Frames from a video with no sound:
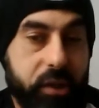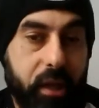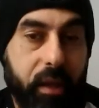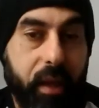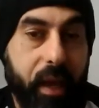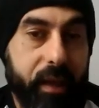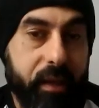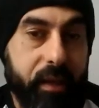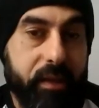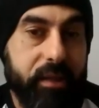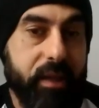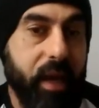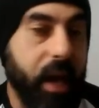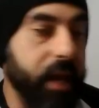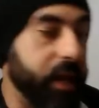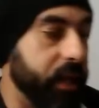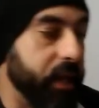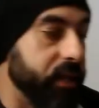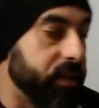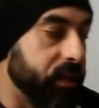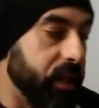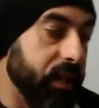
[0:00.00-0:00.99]
like this guy.
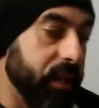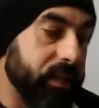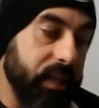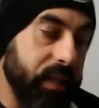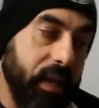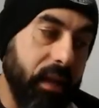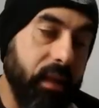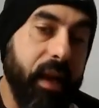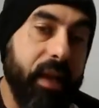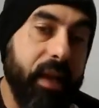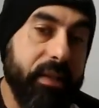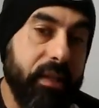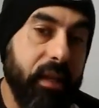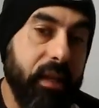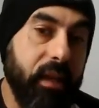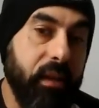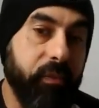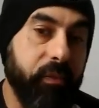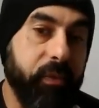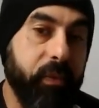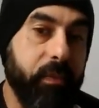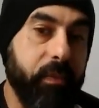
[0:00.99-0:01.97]
He's a classic
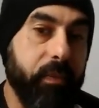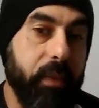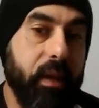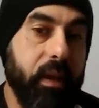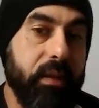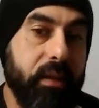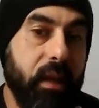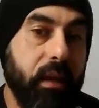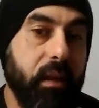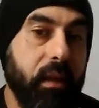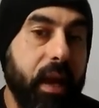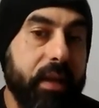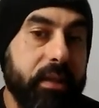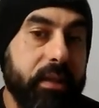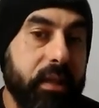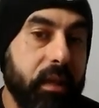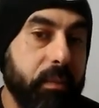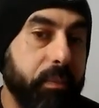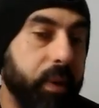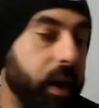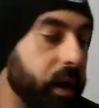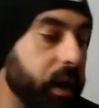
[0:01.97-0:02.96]

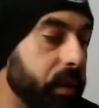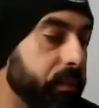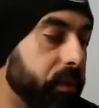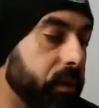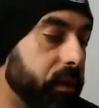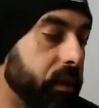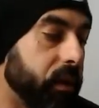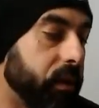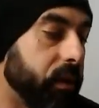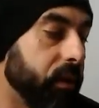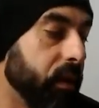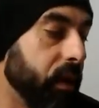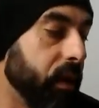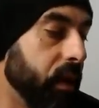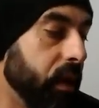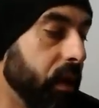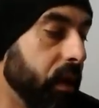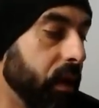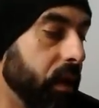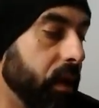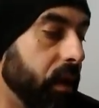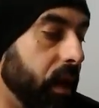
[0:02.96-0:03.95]
bodybuilder,
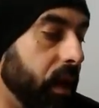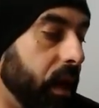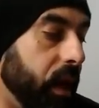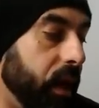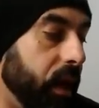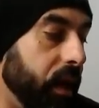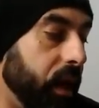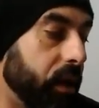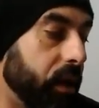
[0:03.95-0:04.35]
a